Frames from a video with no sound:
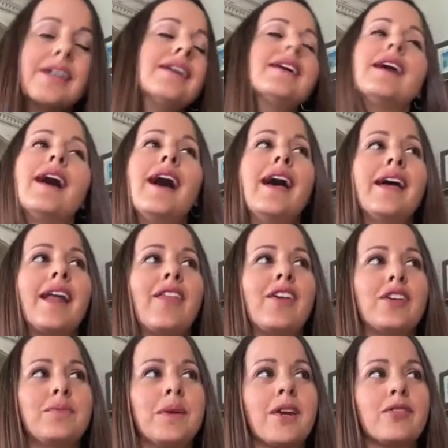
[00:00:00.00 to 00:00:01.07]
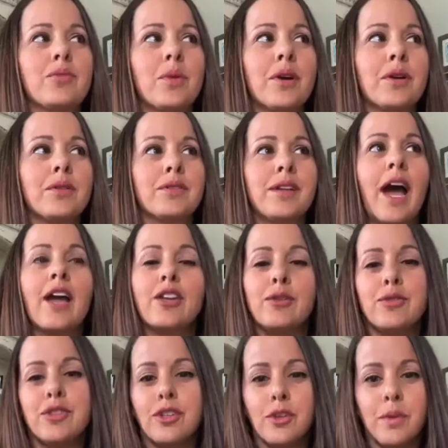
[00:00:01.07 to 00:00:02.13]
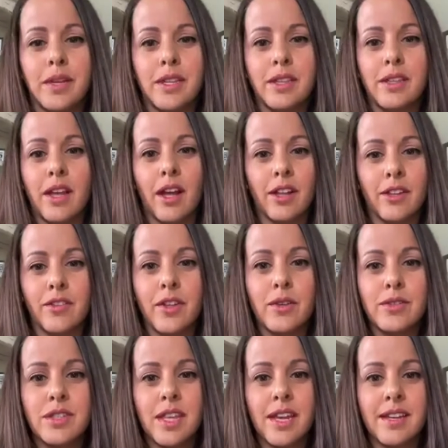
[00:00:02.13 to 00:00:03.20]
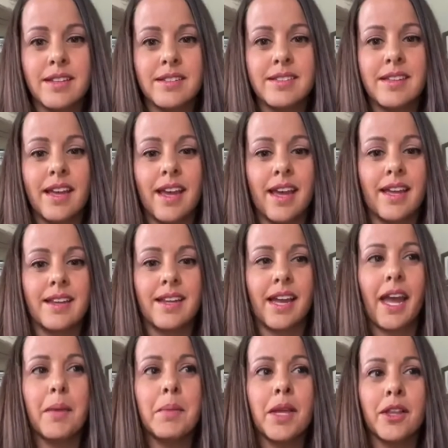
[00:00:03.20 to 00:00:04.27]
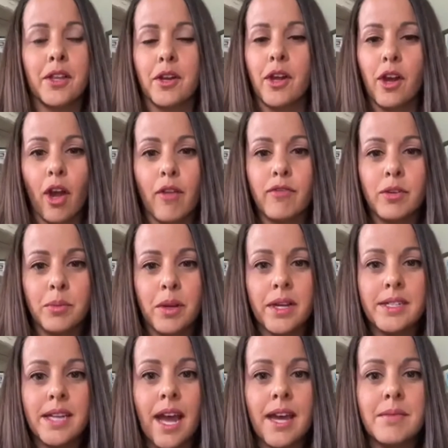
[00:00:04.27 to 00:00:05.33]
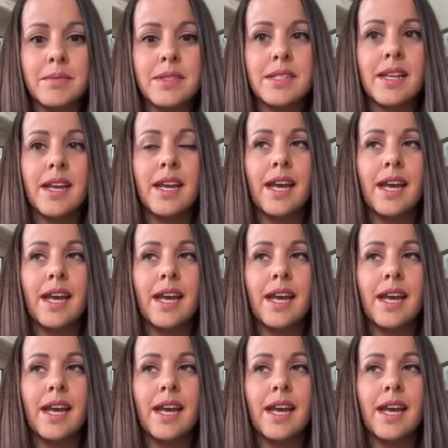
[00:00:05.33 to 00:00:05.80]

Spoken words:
And I think it's because we're not used to doing all of those things, and it can be a little uncomfortable at times.